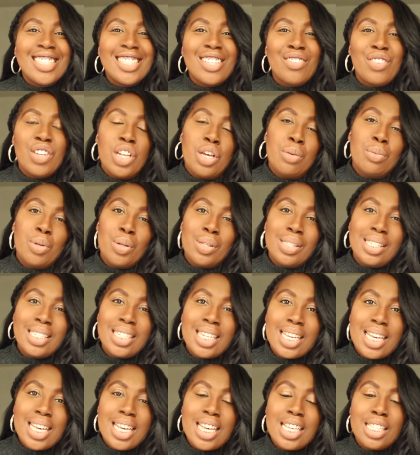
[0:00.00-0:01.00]
The video I'm doing
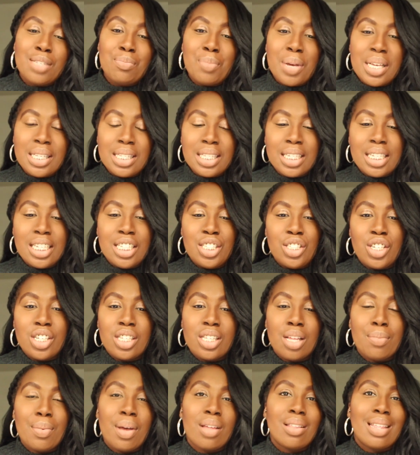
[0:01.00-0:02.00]
today is basically
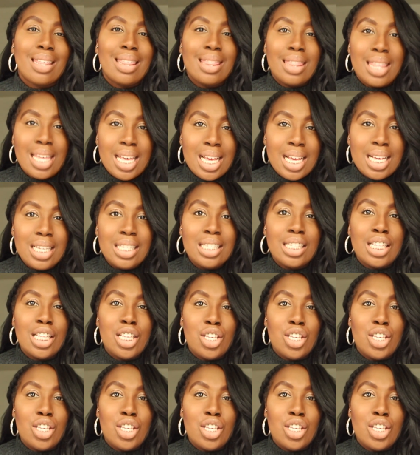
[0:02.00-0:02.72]
just about the things